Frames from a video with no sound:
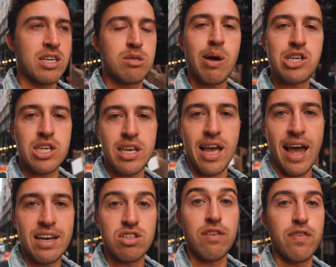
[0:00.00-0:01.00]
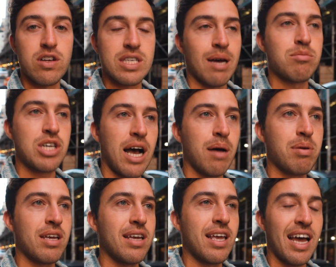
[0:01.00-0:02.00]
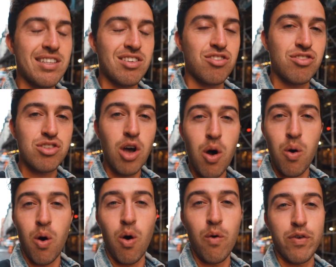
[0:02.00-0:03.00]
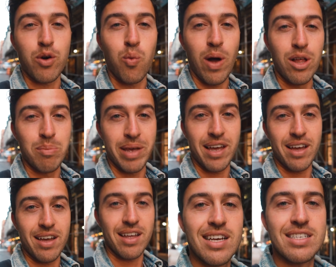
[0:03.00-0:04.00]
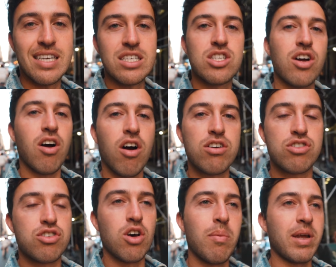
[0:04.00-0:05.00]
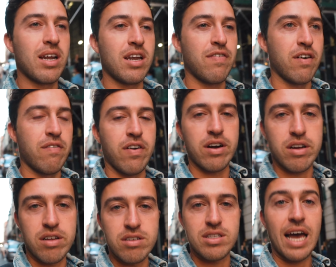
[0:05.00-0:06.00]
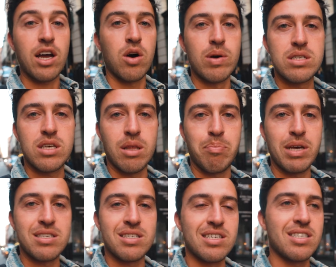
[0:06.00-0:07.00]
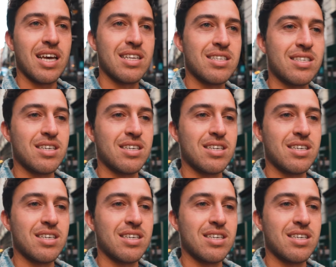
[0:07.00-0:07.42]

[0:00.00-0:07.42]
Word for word: especially as your full-time job, can get so overwhelming since there are so many different verticals that go into the business, and